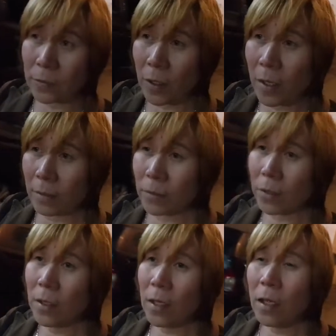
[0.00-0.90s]

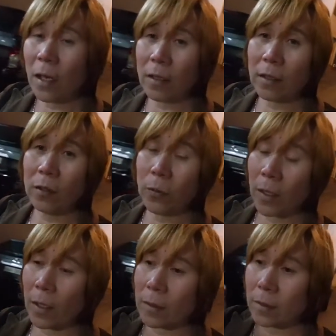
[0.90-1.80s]
sometimes. And then
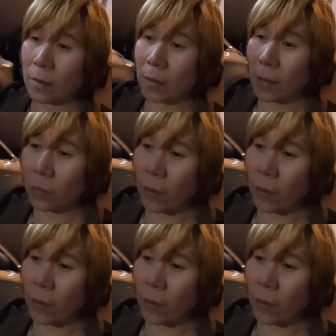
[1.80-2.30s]
we got the